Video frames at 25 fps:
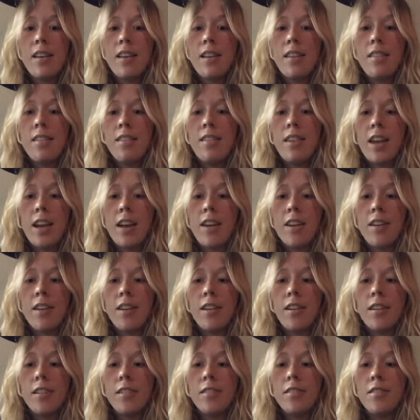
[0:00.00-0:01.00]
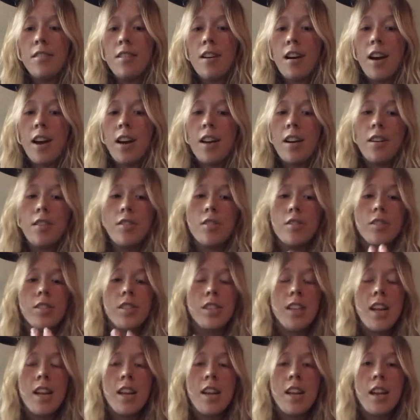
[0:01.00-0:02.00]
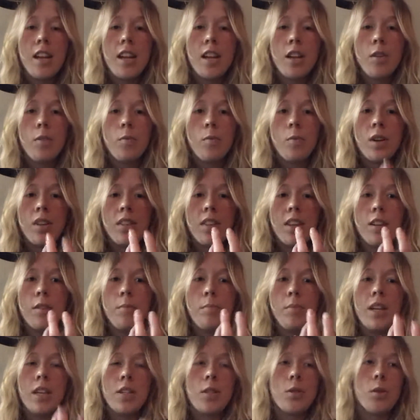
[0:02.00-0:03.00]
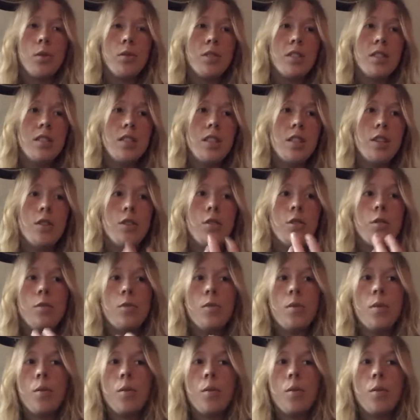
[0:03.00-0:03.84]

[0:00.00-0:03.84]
they're not understanding what they're being told to do,